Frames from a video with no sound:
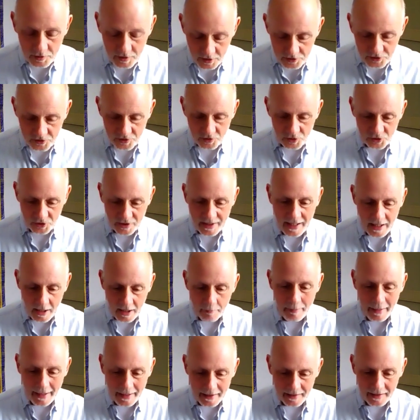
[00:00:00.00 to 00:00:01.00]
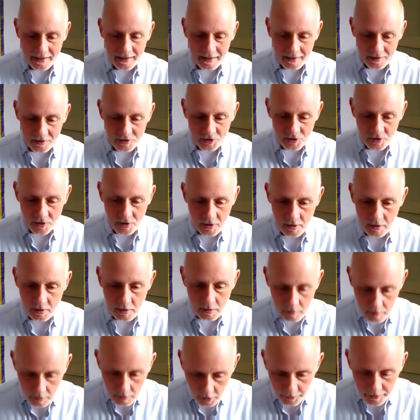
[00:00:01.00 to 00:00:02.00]
just see how bad it is."
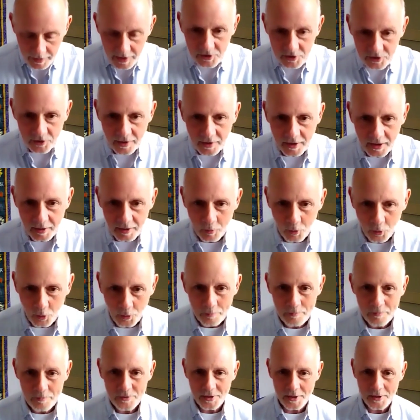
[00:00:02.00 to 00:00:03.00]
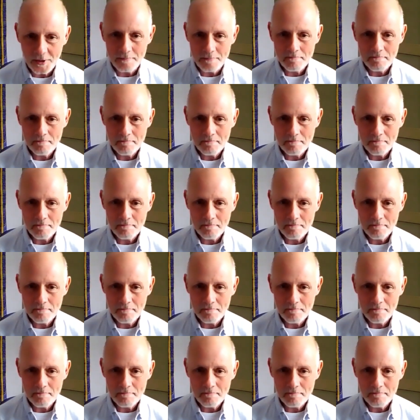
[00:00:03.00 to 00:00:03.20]
Oh, it isn't anymore. So